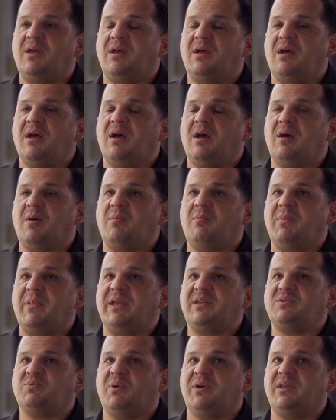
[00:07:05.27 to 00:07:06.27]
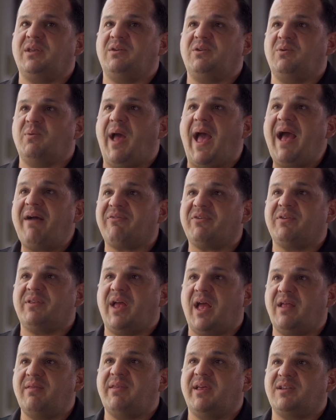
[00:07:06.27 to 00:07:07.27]
It's what you do after
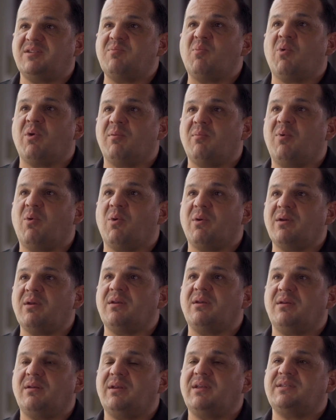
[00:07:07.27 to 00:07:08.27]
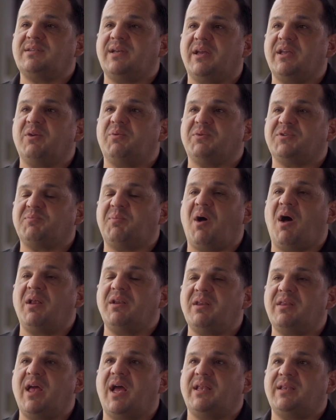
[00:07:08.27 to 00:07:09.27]
that that's more important. It's how you respond
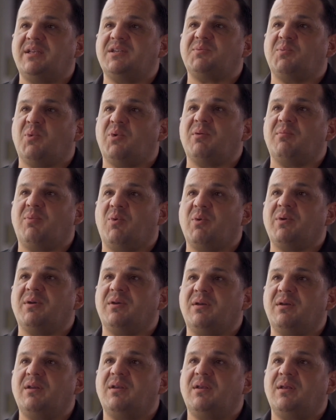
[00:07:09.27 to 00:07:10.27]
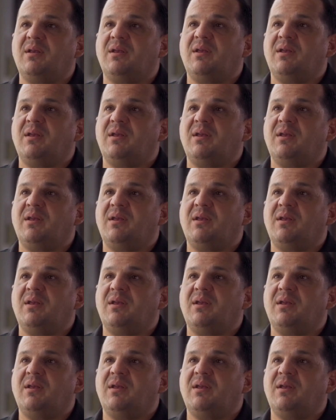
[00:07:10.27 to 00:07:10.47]
to that that's more important.